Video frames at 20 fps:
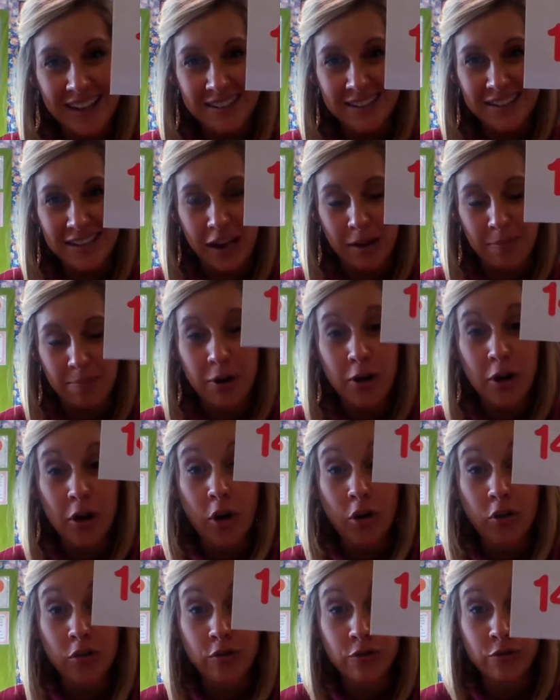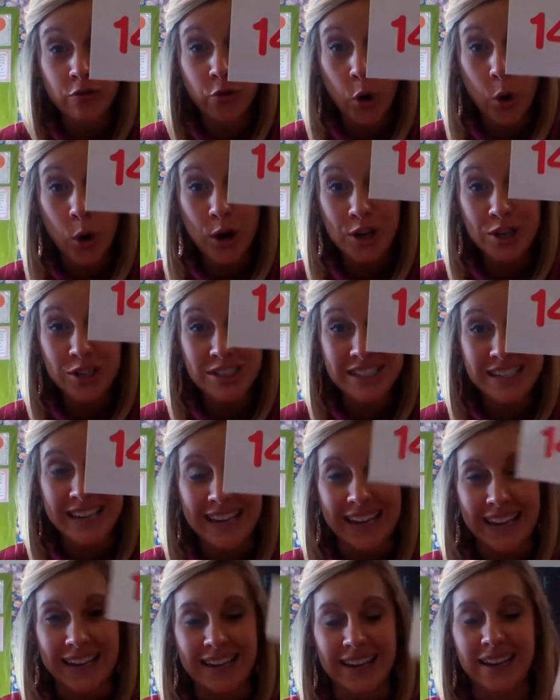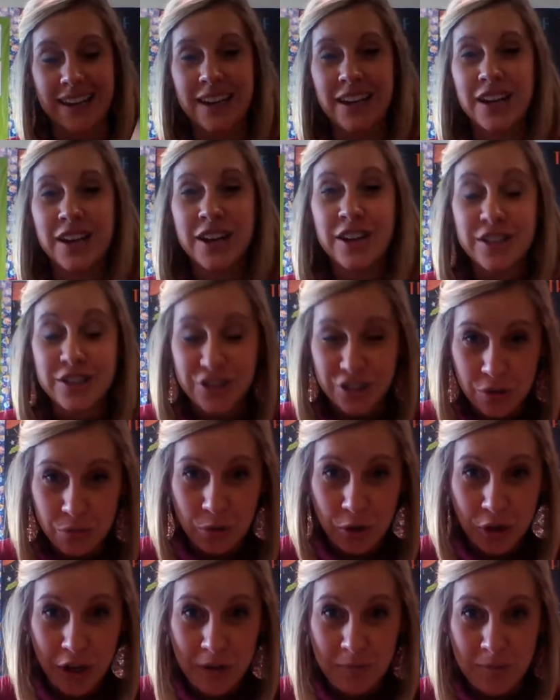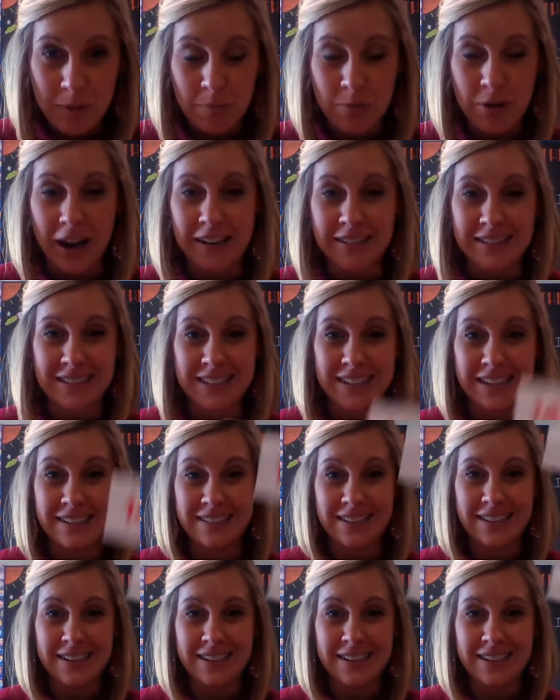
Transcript: the number 14. So we're going to be practicing